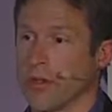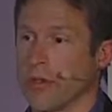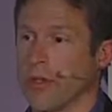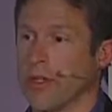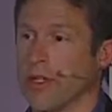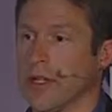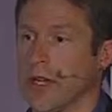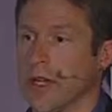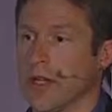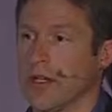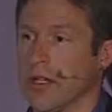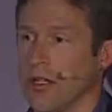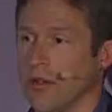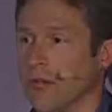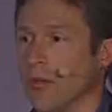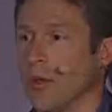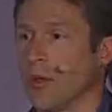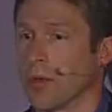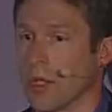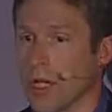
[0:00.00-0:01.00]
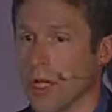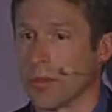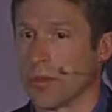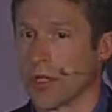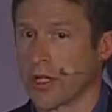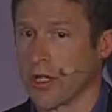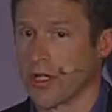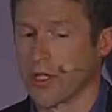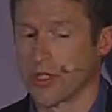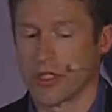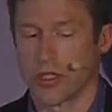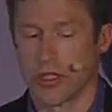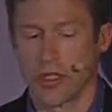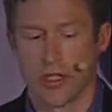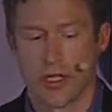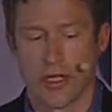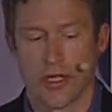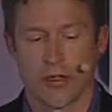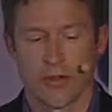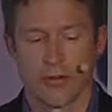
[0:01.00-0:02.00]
that native mobile application can have.